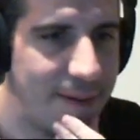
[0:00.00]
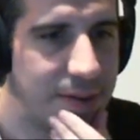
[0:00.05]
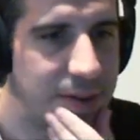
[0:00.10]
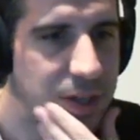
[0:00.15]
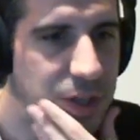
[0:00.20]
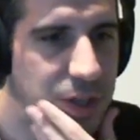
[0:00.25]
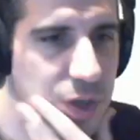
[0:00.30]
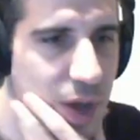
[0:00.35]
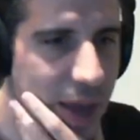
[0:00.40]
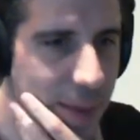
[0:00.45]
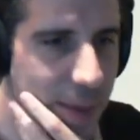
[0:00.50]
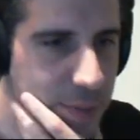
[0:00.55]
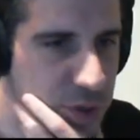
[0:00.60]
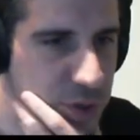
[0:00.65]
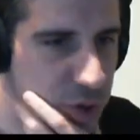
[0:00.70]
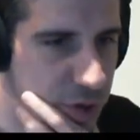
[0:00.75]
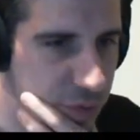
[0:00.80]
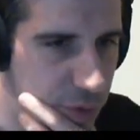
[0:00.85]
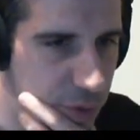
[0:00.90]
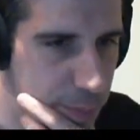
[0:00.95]
So I am
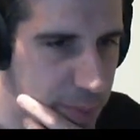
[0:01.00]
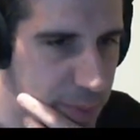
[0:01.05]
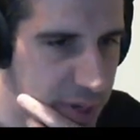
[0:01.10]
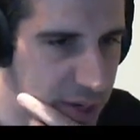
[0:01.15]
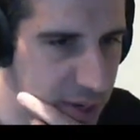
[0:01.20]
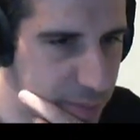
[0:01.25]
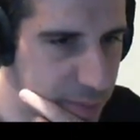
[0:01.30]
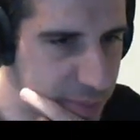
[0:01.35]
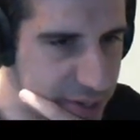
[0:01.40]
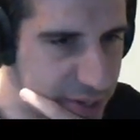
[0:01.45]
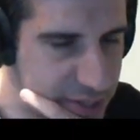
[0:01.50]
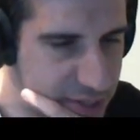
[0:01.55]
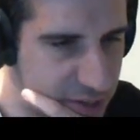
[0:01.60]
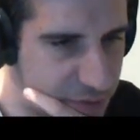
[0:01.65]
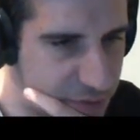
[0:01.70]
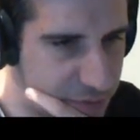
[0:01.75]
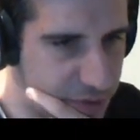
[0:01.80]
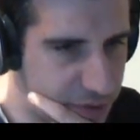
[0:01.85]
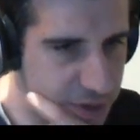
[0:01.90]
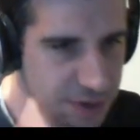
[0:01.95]
sort of repeating
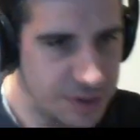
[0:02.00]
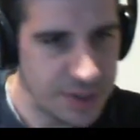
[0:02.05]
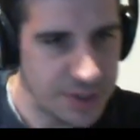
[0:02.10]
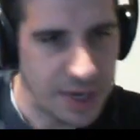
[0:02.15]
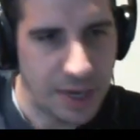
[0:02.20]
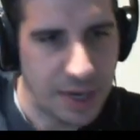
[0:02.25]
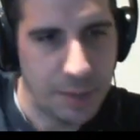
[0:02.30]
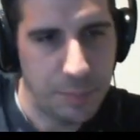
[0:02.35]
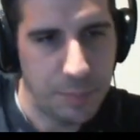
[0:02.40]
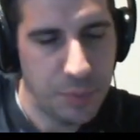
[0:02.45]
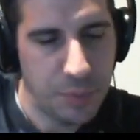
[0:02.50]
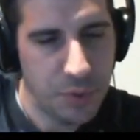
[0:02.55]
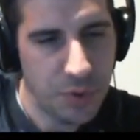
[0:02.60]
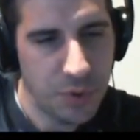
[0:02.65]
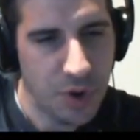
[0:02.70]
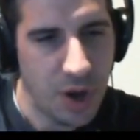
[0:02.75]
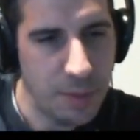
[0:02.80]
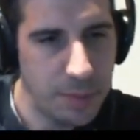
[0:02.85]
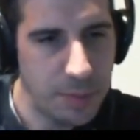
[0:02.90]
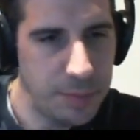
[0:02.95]
myself here, so I could
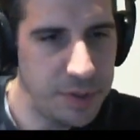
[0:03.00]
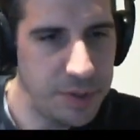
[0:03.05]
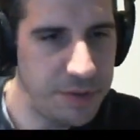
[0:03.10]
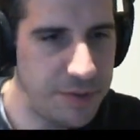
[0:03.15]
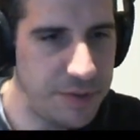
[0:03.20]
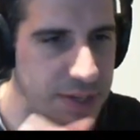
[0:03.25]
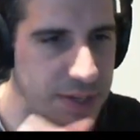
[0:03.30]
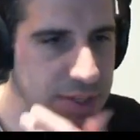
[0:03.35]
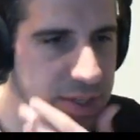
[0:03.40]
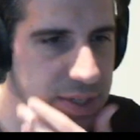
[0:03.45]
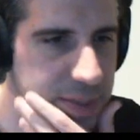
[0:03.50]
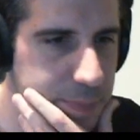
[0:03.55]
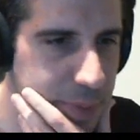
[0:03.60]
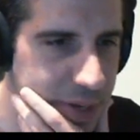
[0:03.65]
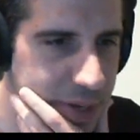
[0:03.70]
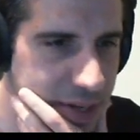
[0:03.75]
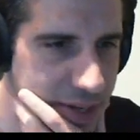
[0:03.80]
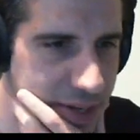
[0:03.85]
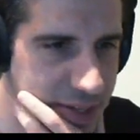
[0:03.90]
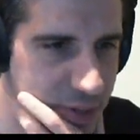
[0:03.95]
probably fix this,
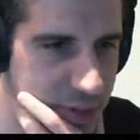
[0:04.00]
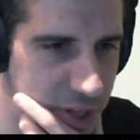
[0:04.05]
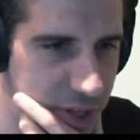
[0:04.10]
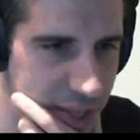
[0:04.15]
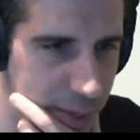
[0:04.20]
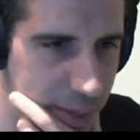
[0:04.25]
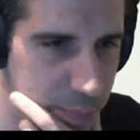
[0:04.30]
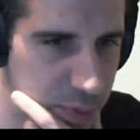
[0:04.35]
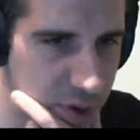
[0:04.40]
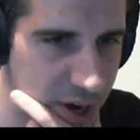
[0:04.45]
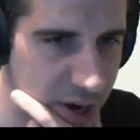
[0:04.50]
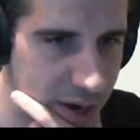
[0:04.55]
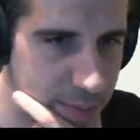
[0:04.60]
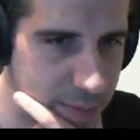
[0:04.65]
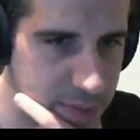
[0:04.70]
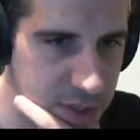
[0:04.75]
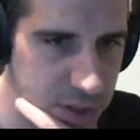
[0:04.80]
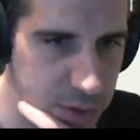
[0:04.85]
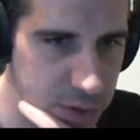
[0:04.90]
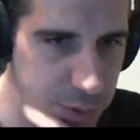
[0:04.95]
but this sort of like
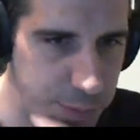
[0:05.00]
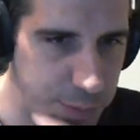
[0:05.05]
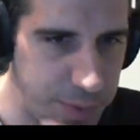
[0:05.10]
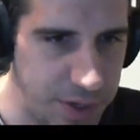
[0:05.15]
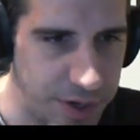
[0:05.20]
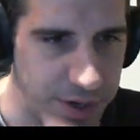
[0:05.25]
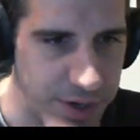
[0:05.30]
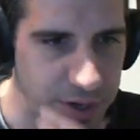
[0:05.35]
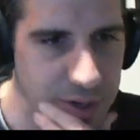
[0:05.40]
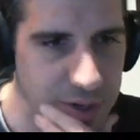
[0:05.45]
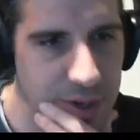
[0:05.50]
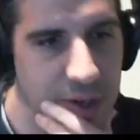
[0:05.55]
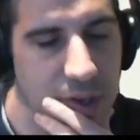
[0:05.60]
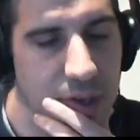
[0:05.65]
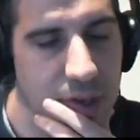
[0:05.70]
primes the loop here.